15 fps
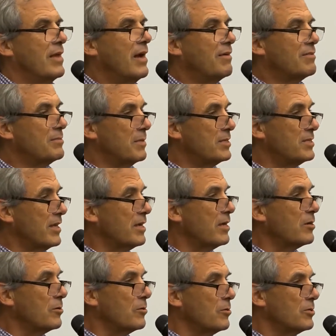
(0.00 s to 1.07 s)
After my
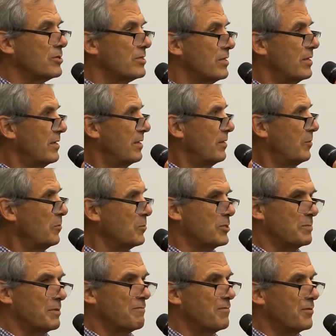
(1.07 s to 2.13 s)
second course,
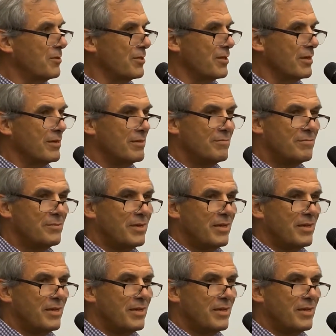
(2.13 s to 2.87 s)
it's a bit further.